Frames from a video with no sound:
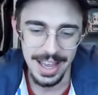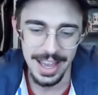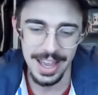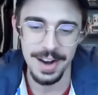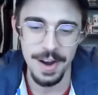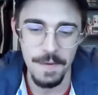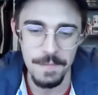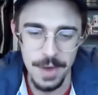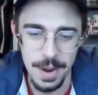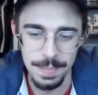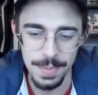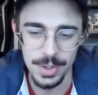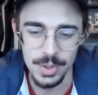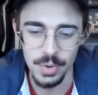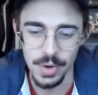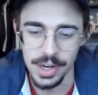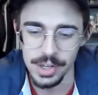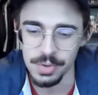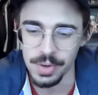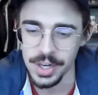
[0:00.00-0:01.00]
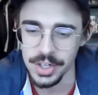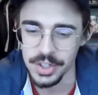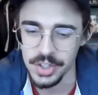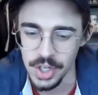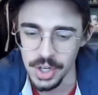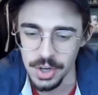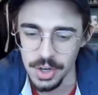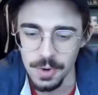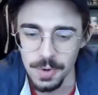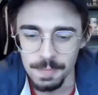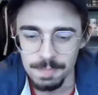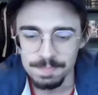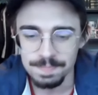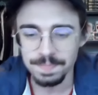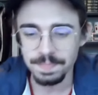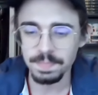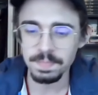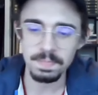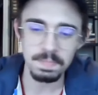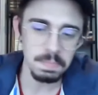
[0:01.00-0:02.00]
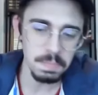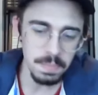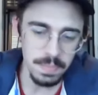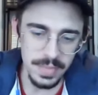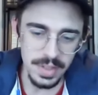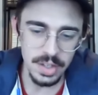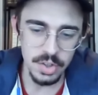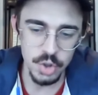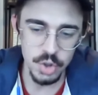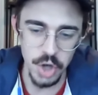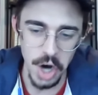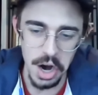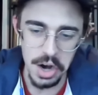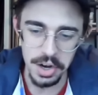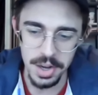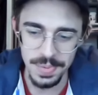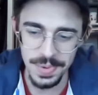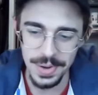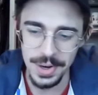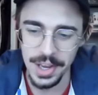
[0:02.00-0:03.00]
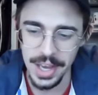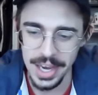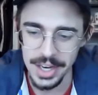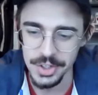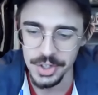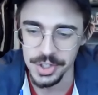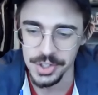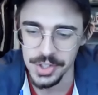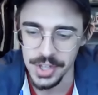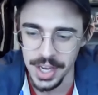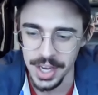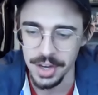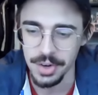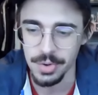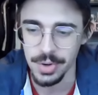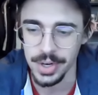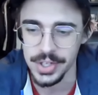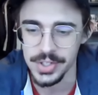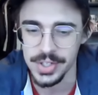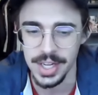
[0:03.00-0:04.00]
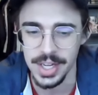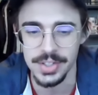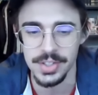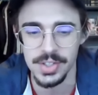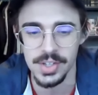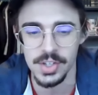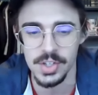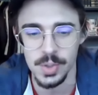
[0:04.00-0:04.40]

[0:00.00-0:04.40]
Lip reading: In November 2022, Charter Communications increased its